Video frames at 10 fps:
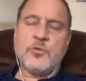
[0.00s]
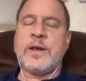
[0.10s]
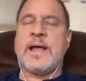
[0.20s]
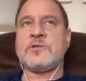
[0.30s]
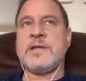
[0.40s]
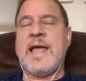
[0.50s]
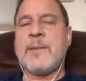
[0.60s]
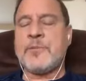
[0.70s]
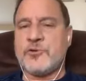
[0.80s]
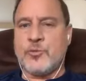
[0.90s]
what actually
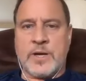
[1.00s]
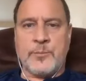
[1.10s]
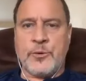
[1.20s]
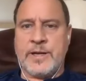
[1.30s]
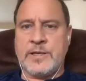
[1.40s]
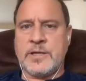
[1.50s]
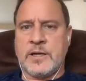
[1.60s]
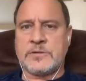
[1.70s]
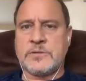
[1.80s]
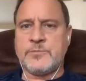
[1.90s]
happens when i pray in
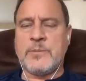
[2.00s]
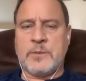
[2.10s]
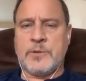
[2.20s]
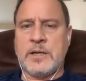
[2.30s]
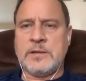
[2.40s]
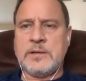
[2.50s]
tongues blah blah blah